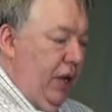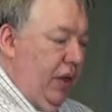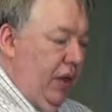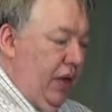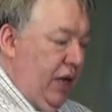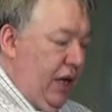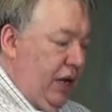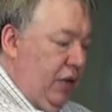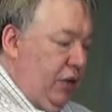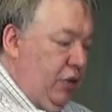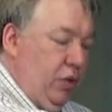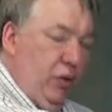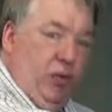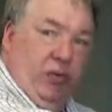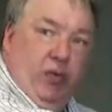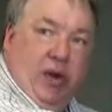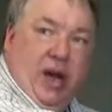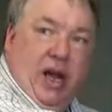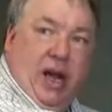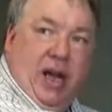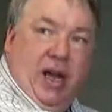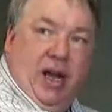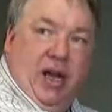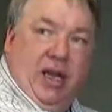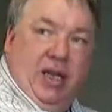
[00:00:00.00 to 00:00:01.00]
actual
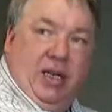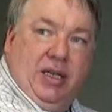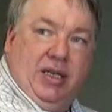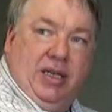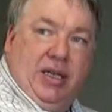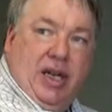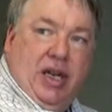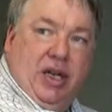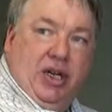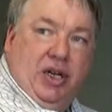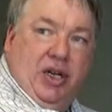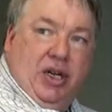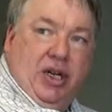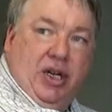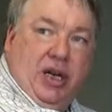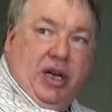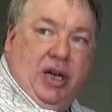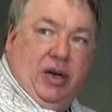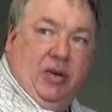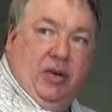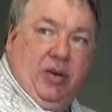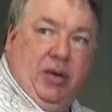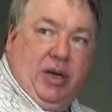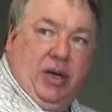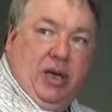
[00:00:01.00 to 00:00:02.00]
rain section
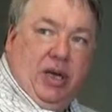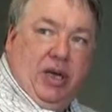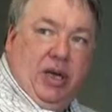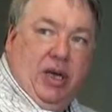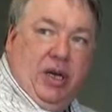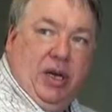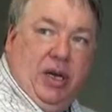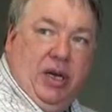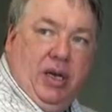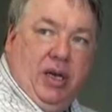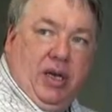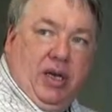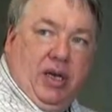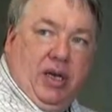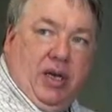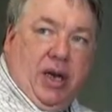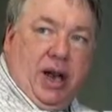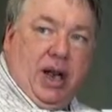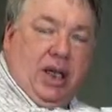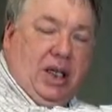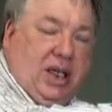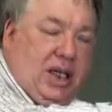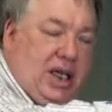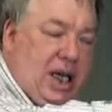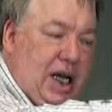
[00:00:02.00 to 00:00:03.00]
now. Now the
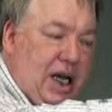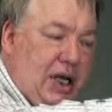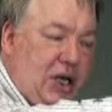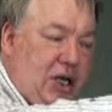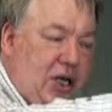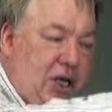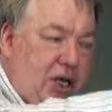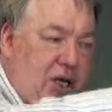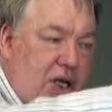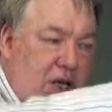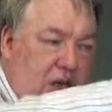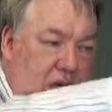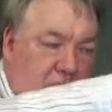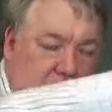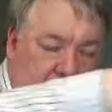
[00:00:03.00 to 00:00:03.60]
rain section